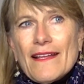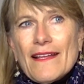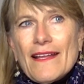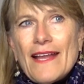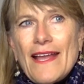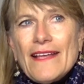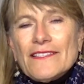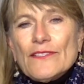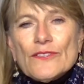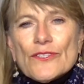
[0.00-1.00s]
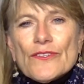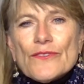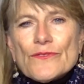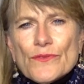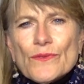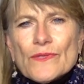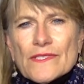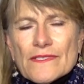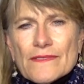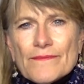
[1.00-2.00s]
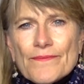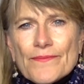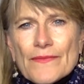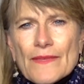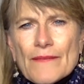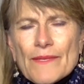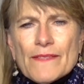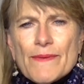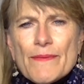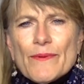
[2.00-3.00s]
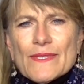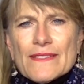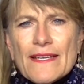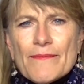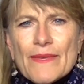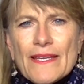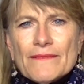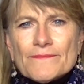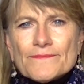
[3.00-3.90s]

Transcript: And I had to learn new tools because people would say to me,